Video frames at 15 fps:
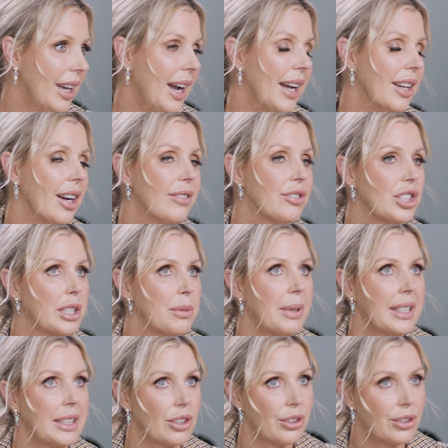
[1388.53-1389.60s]
And I've just
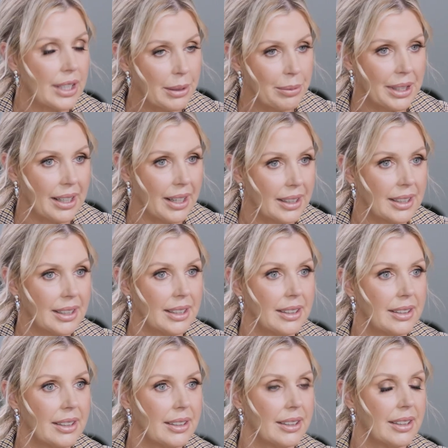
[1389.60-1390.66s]
been incredibly lucky that